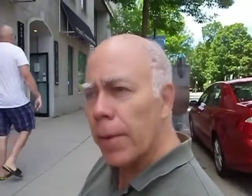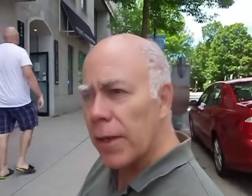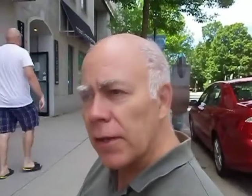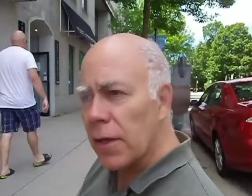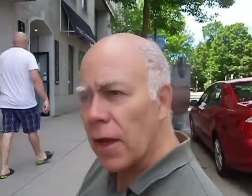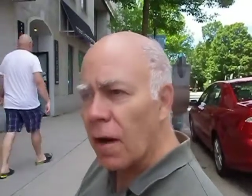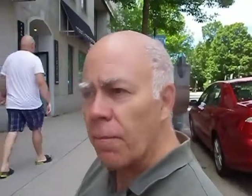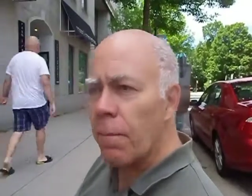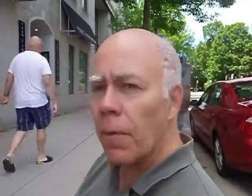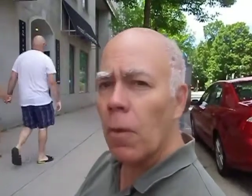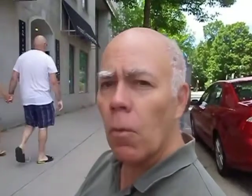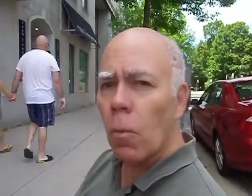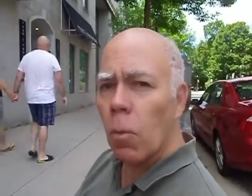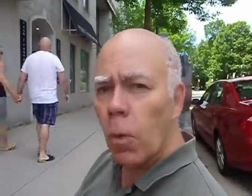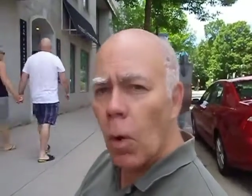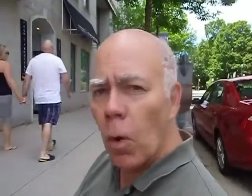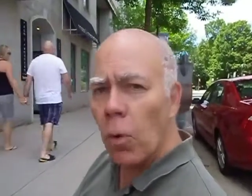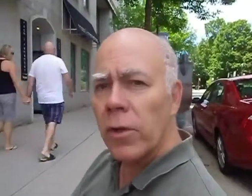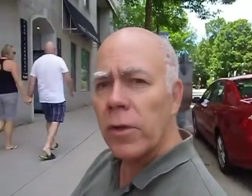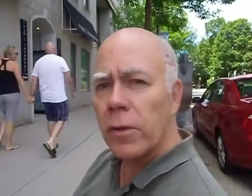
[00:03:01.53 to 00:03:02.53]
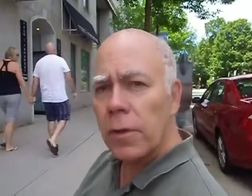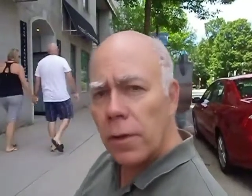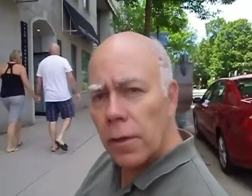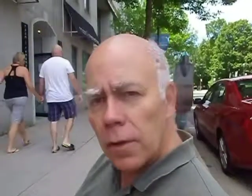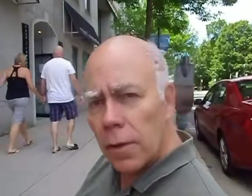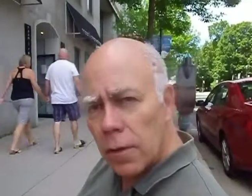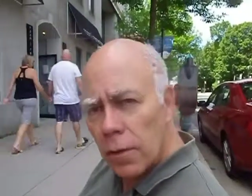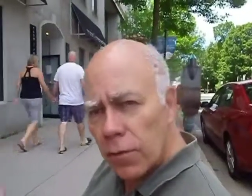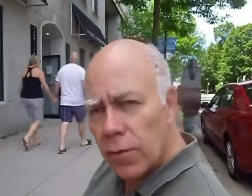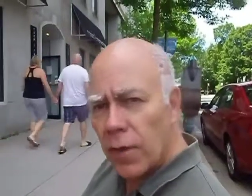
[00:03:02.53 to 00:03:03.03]
government won't
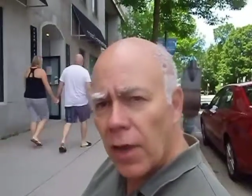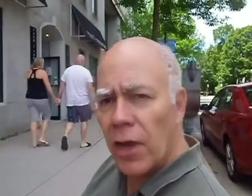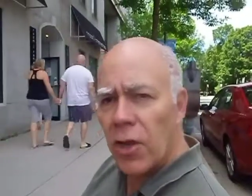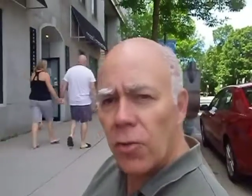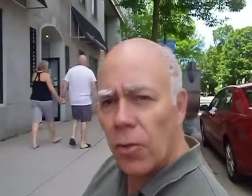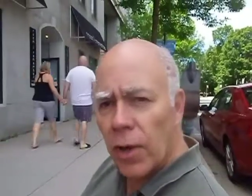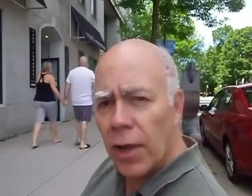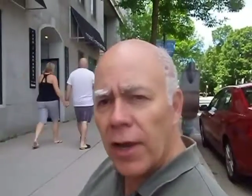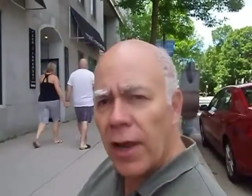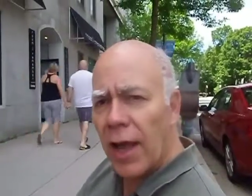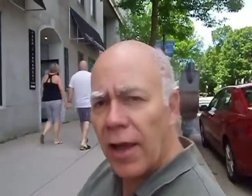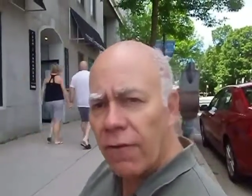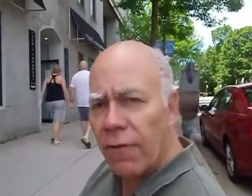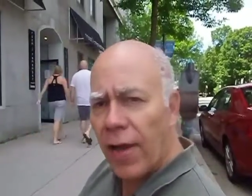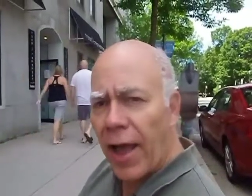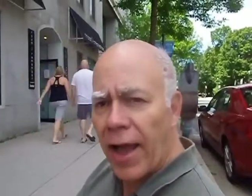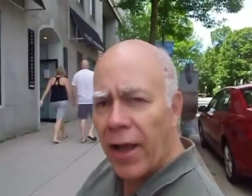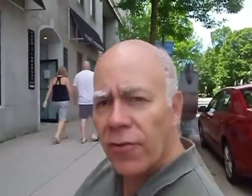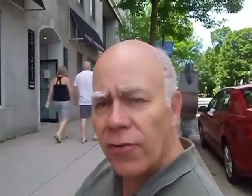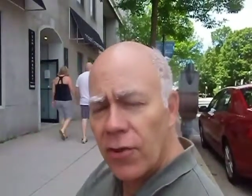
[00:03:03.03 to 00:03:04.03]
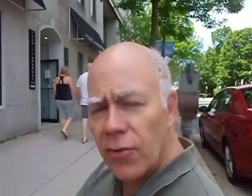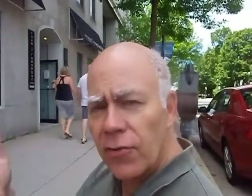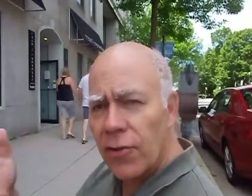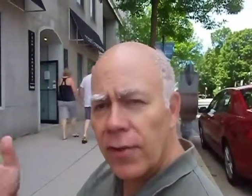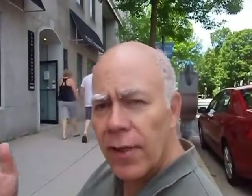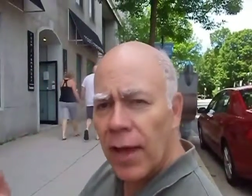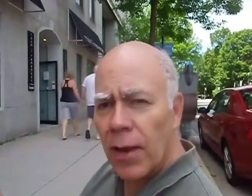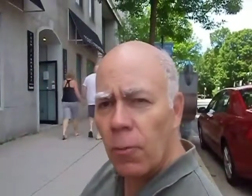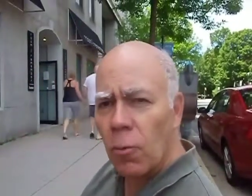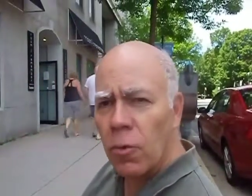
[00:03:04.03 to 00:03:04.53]
say you can have access
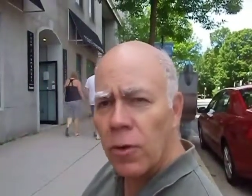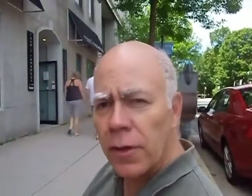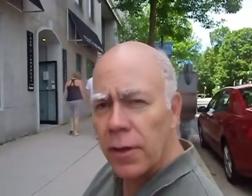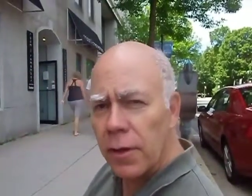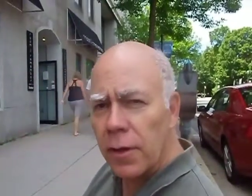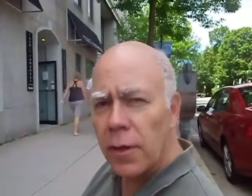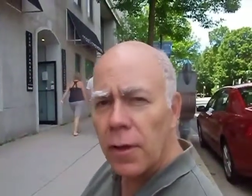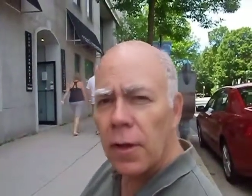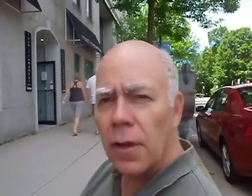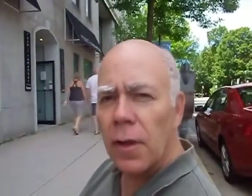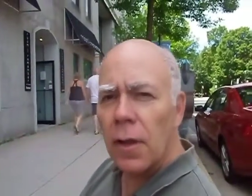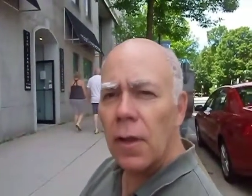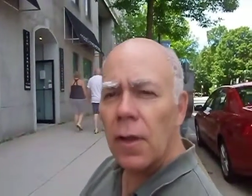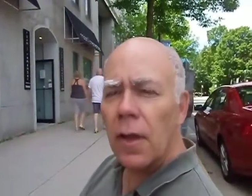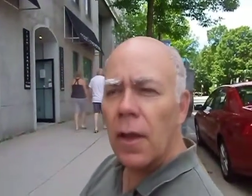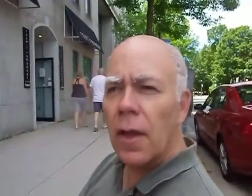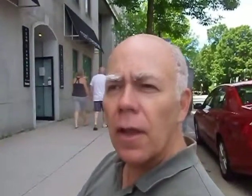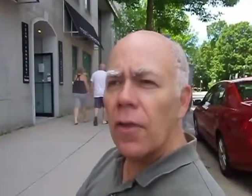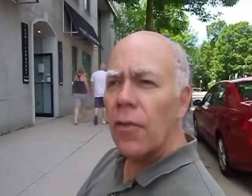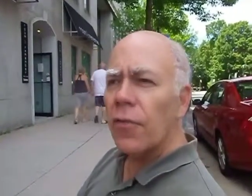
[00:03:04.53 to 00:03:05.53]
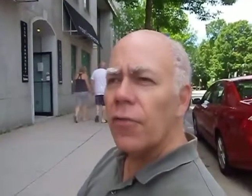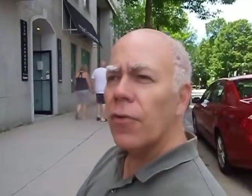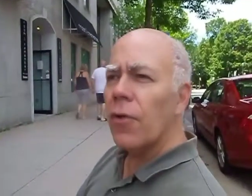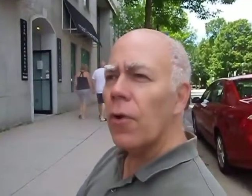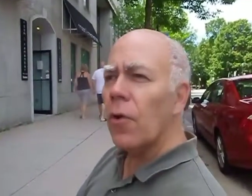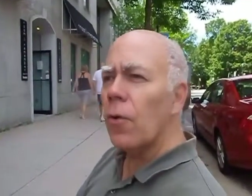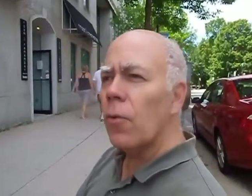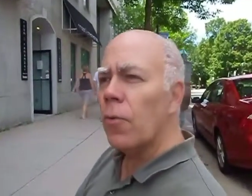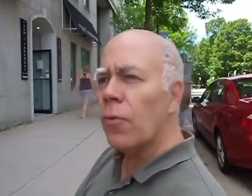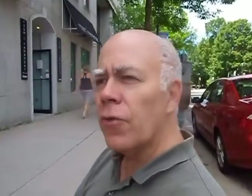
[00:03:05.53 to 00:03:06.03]
to that wood.
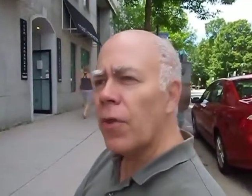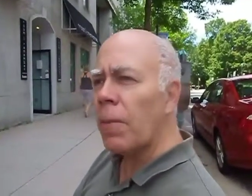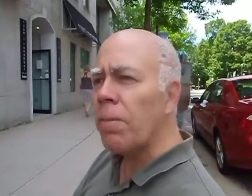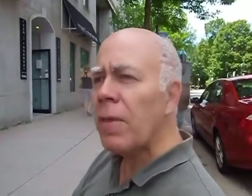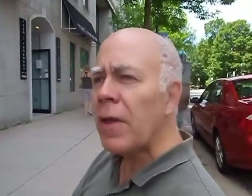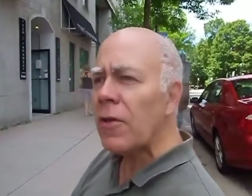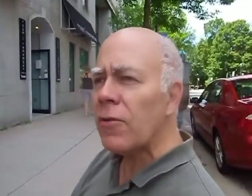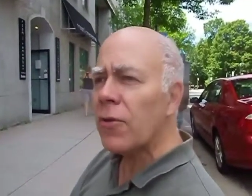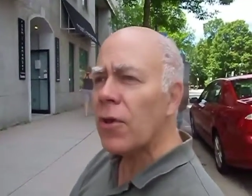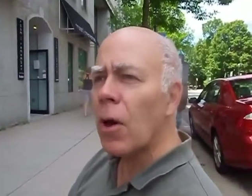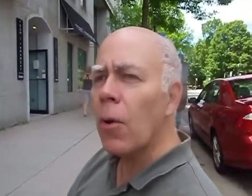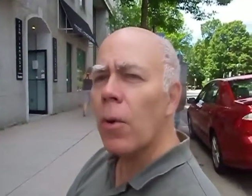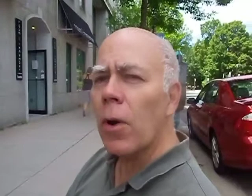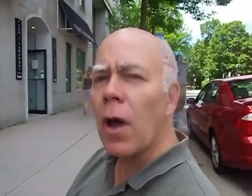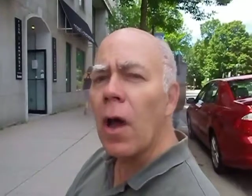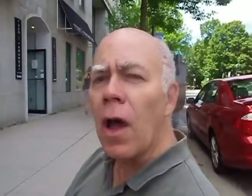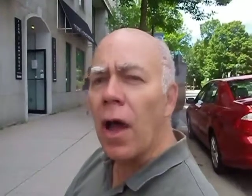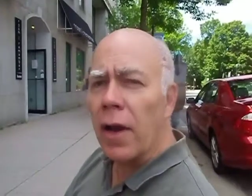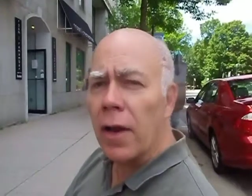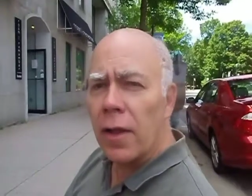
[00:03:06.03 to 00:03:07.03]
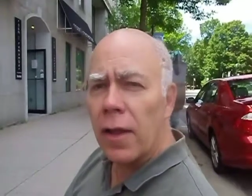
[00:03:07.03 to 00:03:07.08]
So something's going on.